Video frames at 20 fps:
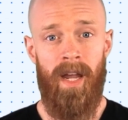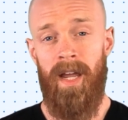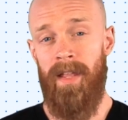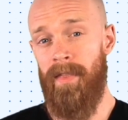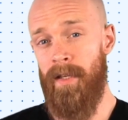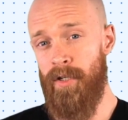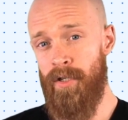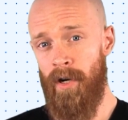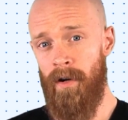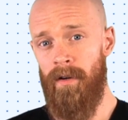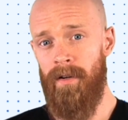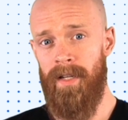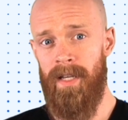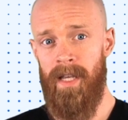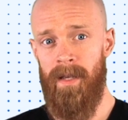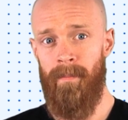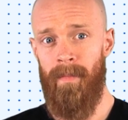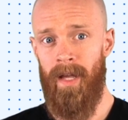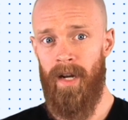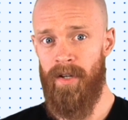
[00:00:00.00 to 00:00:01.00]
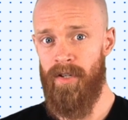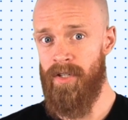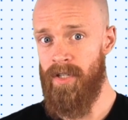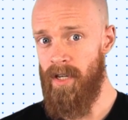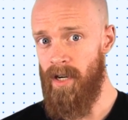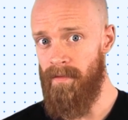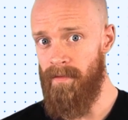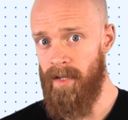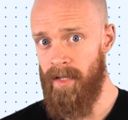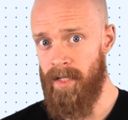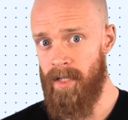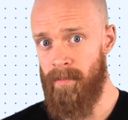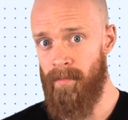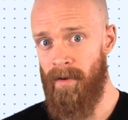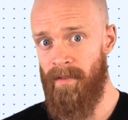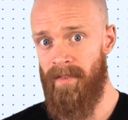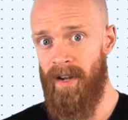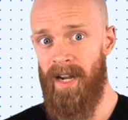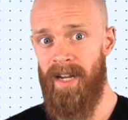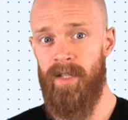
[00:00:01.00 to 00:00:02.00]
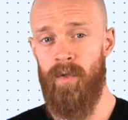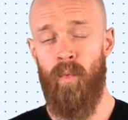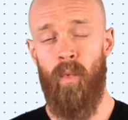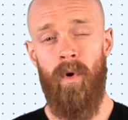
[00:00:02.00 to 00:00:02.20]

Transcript: and the turnkey managed service provides